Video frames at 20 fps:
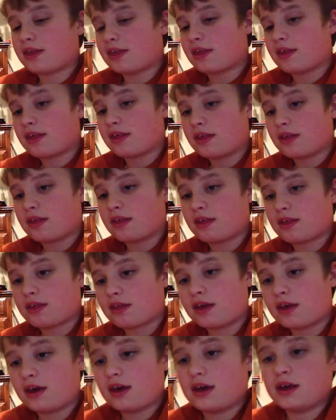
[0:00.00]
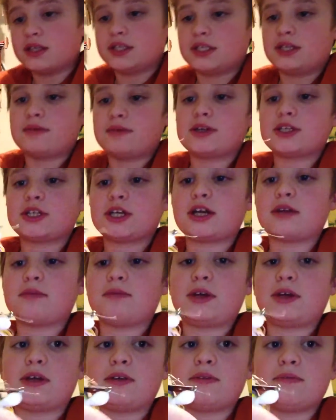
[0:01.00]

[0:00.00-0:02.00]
is a Z-Man chatterbait.